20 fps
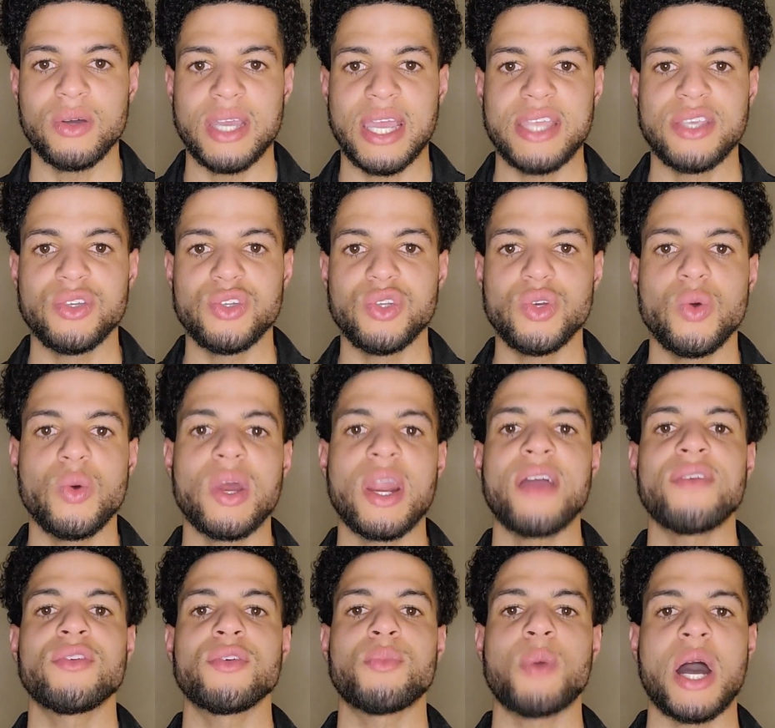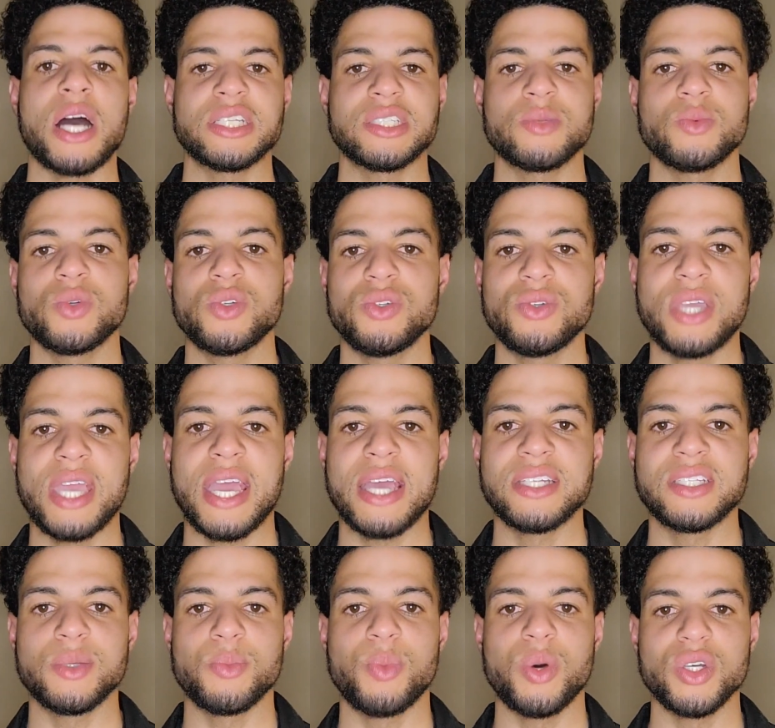and you do whatever possible you can
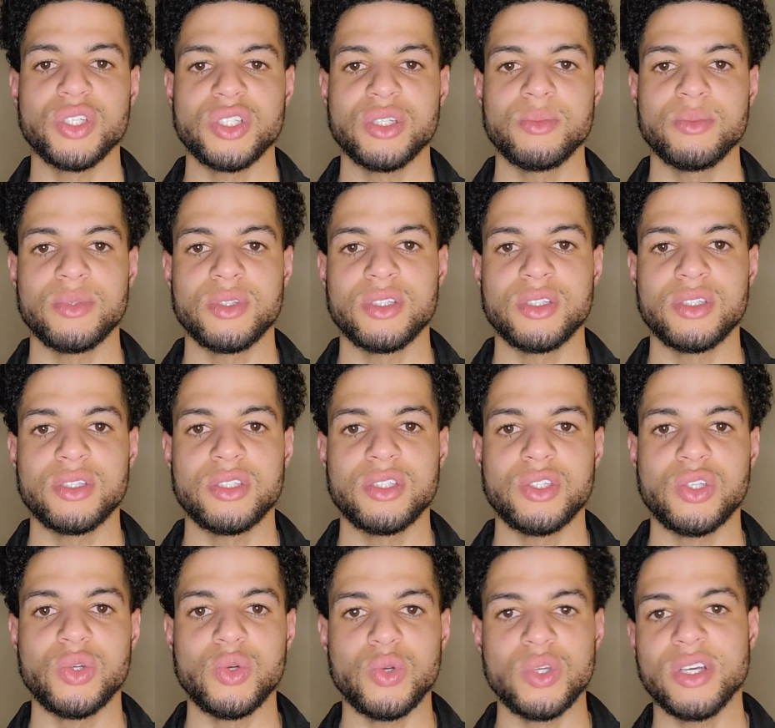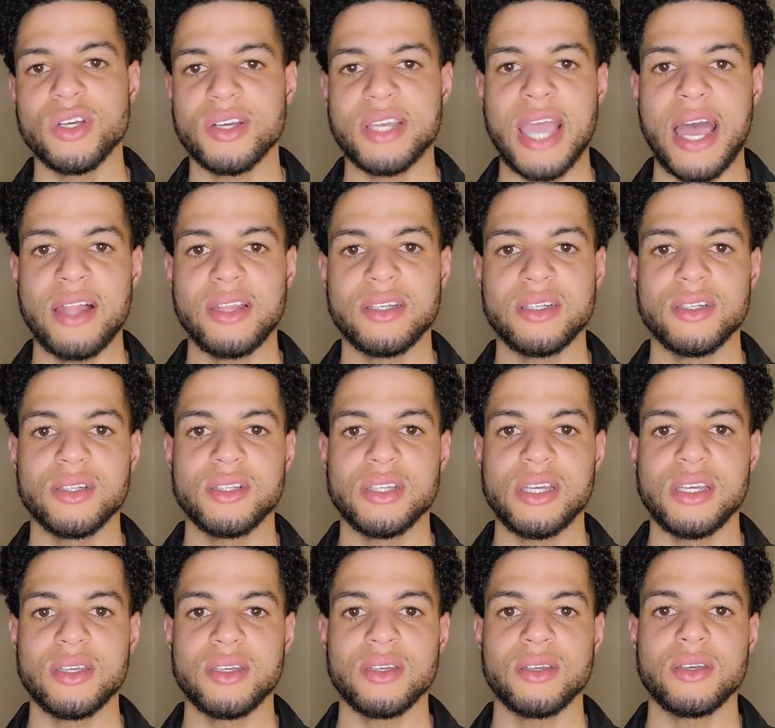to push them to your calendar
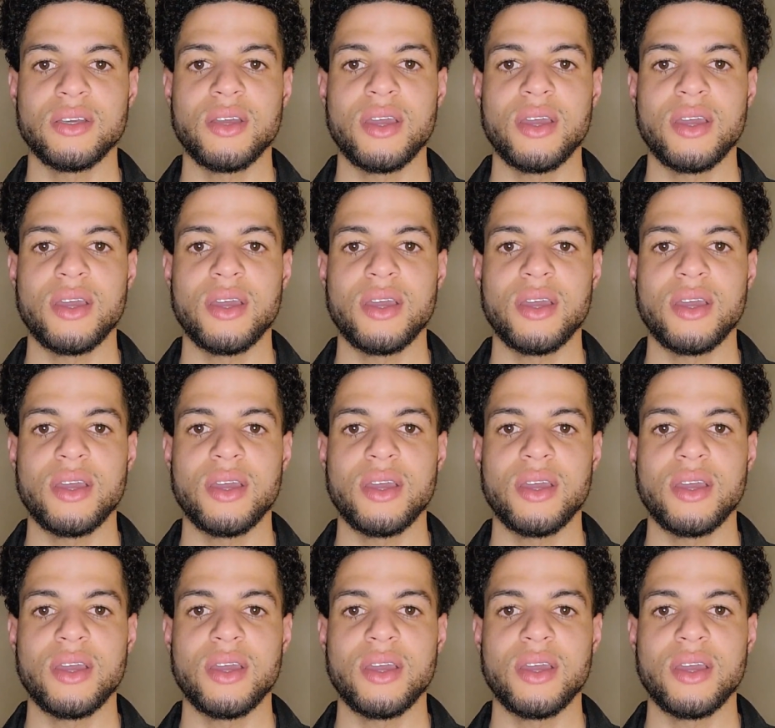link,